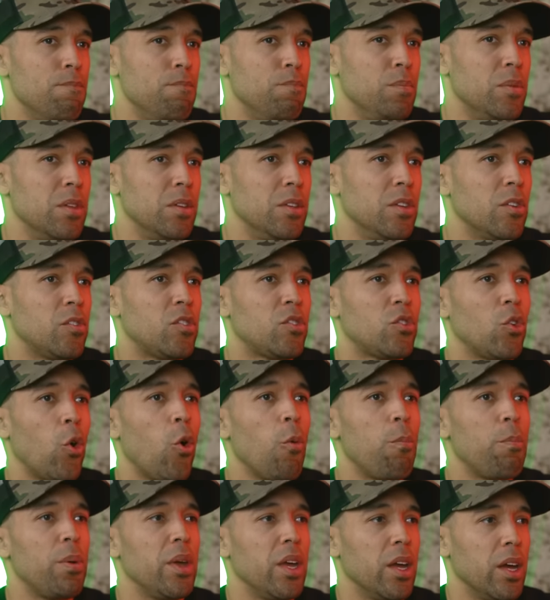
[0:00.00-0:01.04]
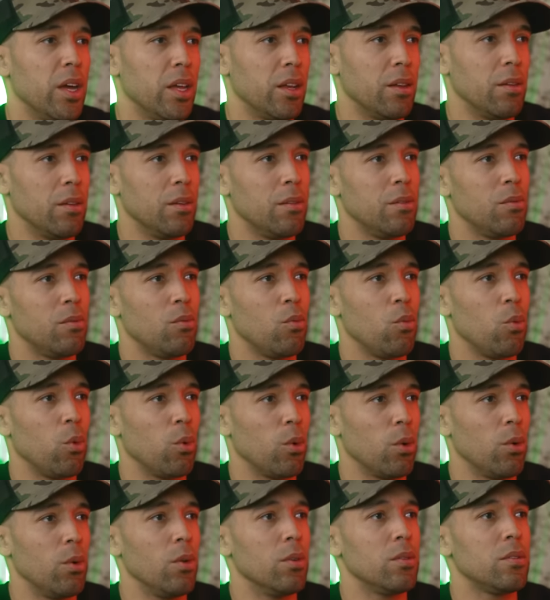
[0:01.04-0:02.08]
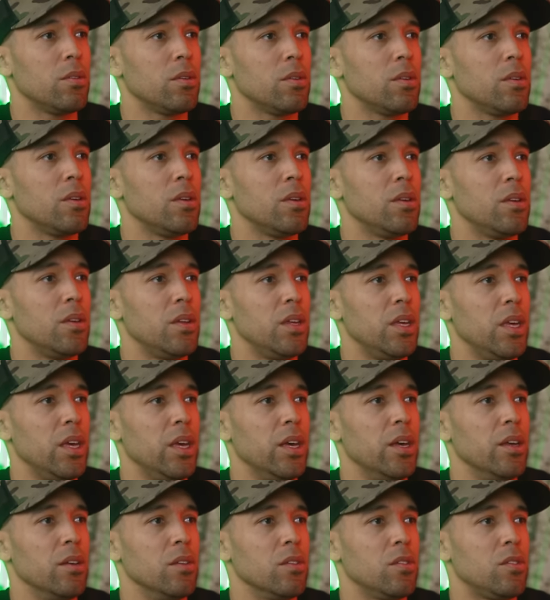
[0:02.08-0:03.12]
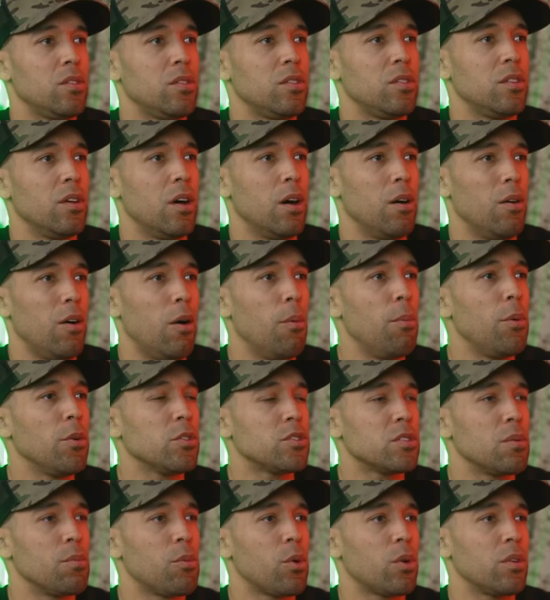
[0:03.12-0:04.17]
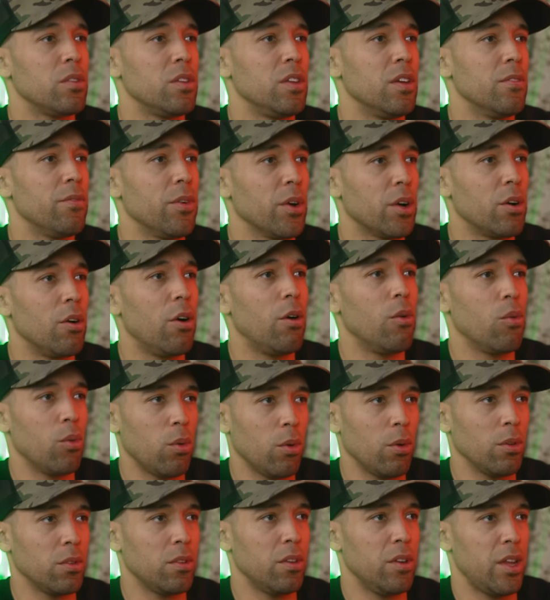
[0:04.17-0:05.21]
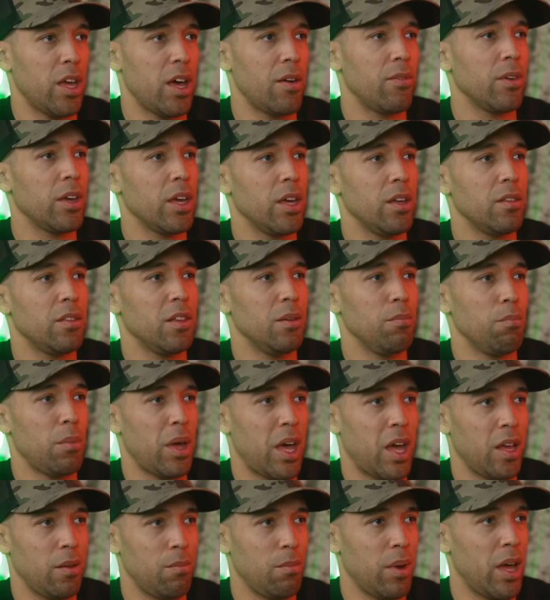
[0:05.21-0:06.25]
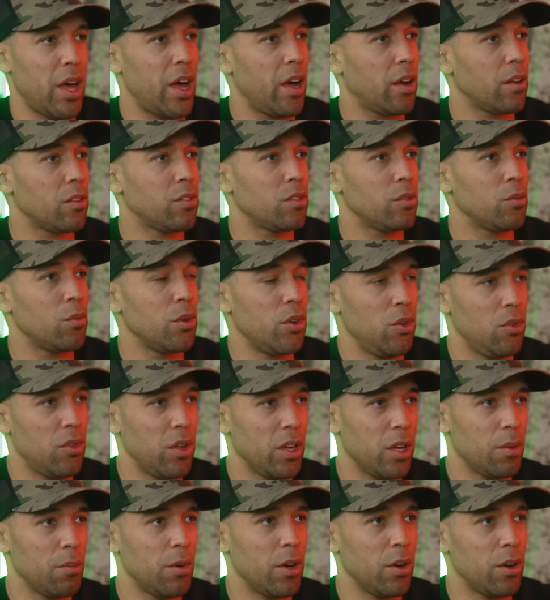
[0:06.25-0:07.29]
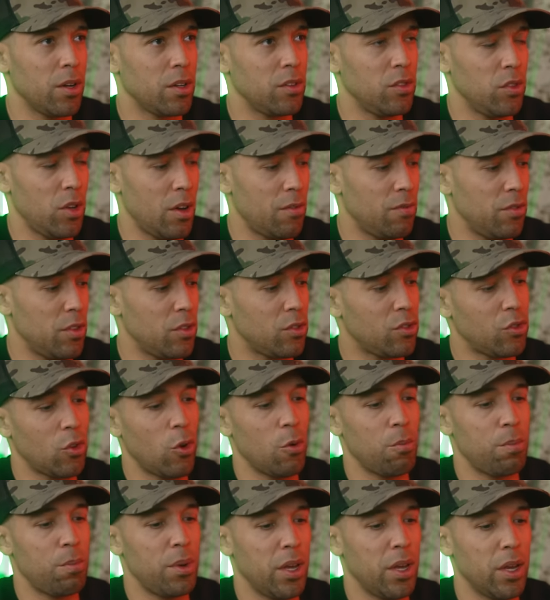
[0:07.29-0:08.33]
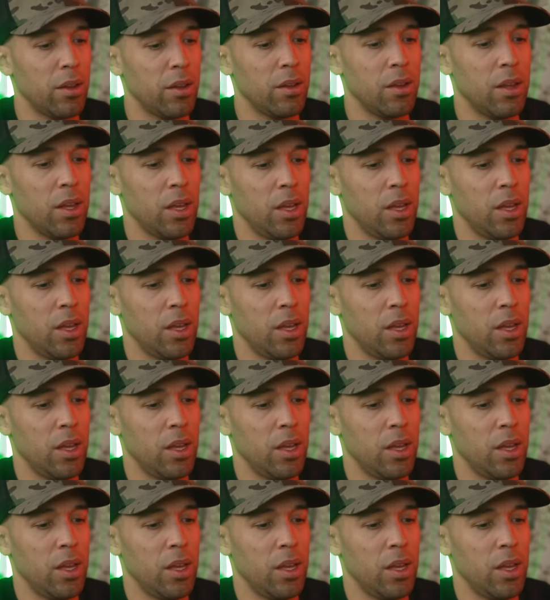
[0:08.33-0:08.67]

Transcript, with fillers: the dystopian world is almost a more difficult world to navigate than Mad Max when you think about it, because you have dystopian,